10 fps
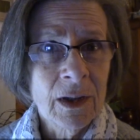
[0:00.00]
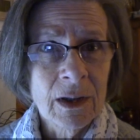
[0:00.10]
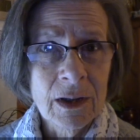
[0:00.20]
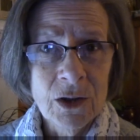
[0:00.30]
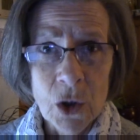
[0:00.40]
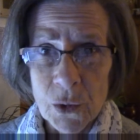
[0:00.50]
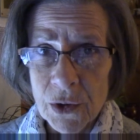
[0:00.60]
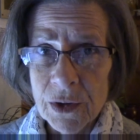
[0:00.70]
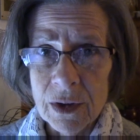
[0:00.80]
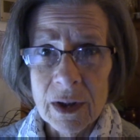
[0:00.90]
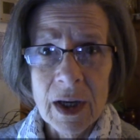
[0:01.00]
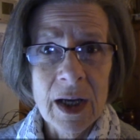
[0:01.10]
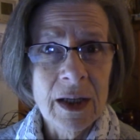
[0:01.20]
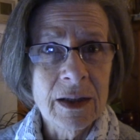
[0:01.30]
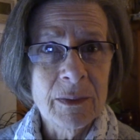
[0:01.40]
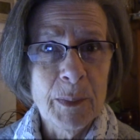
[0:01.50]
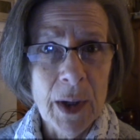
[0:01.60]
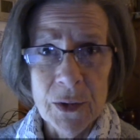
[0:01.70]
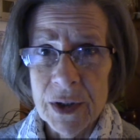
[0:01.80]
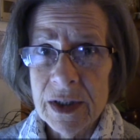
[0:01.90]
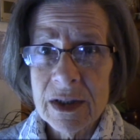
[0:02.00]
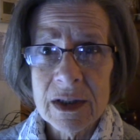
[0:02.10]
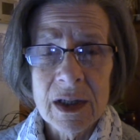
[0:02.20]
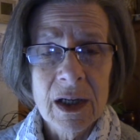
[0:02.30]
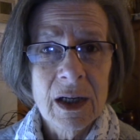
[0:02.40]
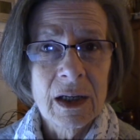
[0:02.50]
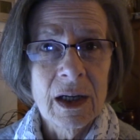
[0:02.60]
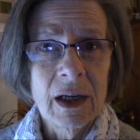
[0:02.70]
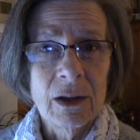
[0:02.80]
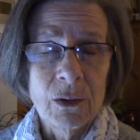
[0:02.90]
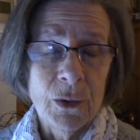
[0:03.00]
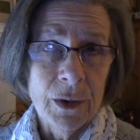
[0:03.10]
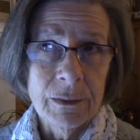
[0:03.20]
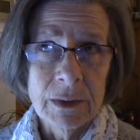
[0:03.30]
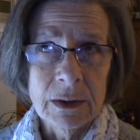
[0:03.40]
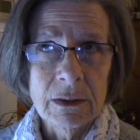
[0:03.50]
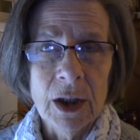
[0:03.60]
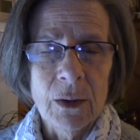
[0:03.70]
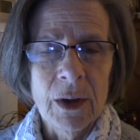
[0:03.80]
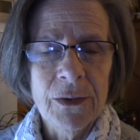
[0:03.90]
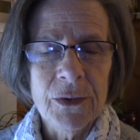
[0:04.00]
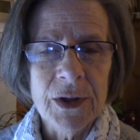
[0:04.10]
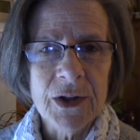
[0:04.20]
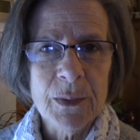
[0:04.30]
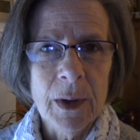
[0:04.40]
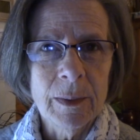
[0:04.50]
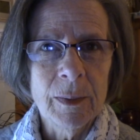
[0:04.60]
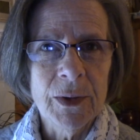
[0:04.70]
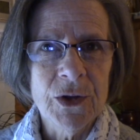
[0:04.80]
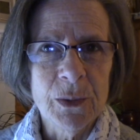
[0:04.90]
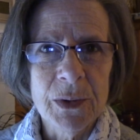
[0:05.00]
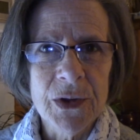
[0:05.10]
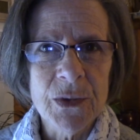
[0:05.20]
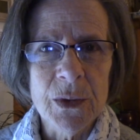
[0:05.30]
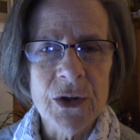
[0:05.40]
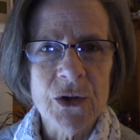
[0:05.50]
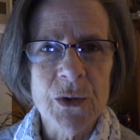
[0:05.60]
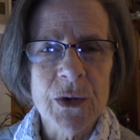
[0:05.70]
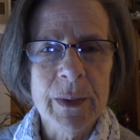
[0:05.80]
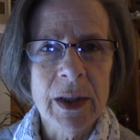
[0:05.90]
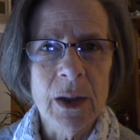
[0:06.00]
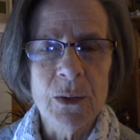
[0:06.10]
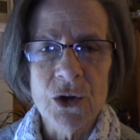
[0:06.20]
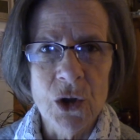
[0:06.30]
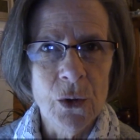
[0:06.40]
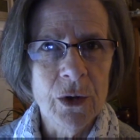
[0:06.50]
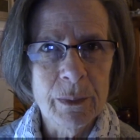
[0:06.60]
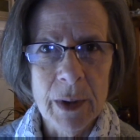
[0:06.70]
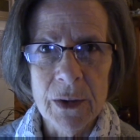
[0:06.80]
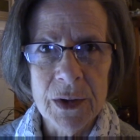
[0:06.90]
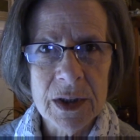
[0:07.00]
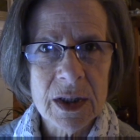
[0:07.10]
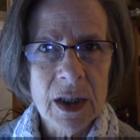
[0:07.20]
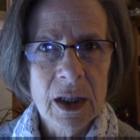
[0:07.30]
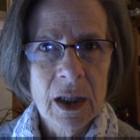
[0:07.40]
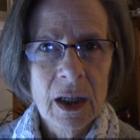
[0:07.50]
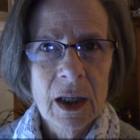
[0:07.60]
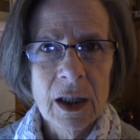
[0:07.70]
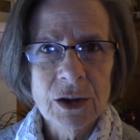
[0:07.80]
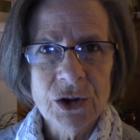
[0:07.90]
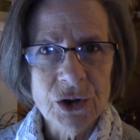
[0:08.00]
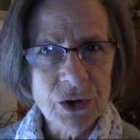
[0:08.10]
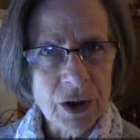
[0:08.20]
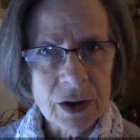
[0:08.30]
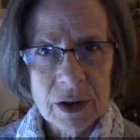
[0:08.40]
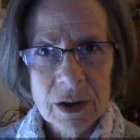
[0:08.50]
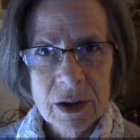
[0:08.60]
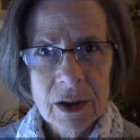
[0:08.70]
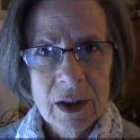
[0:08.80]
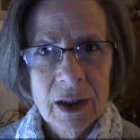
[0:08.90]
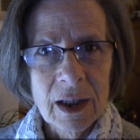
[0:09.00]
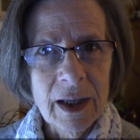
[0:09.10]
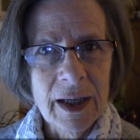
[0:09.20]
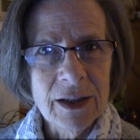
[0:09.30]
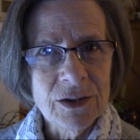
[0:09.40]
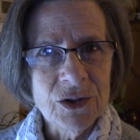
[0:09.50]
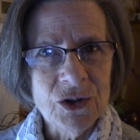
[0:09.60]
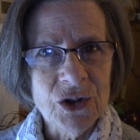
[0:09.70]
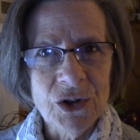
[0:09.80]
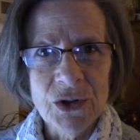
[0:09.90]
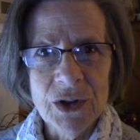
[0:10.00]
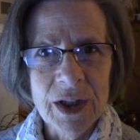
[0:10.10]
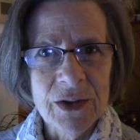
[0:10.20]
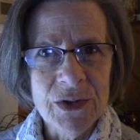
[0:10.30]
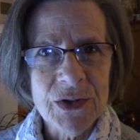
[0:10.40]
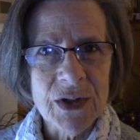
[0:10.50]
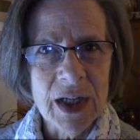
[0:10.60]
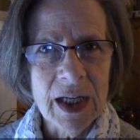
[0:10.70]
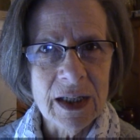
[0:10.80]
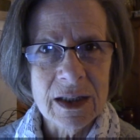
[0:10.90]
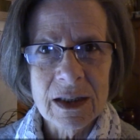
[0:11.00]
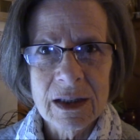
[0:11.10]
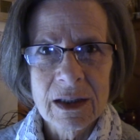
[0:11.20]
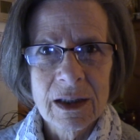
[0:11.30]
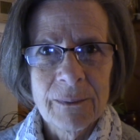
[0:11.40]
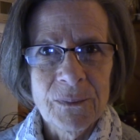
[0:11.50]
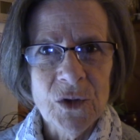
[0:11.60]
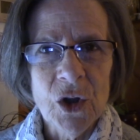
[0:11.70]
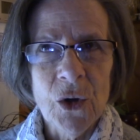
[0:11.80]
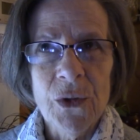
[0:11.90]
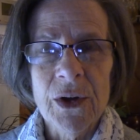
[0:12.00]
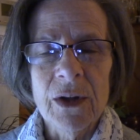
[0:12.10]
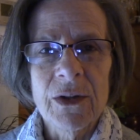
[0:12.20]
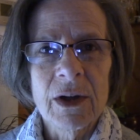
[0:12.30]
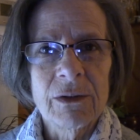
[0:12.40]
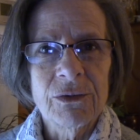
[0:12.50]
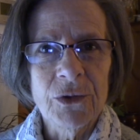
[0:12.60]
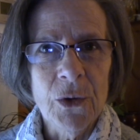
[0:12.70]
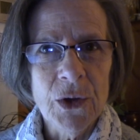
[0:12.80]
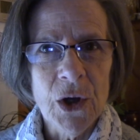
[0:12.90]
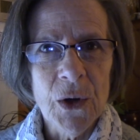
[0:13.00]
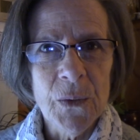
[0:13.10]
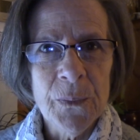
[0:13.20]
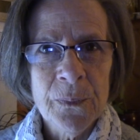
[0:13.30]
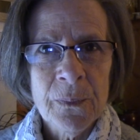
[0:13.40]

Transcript: yogurt and berries, or, you know, other things probably too, but this one that she was making was yogurt, berries, and sugar. And she couldn't understand, you know, the Froyo,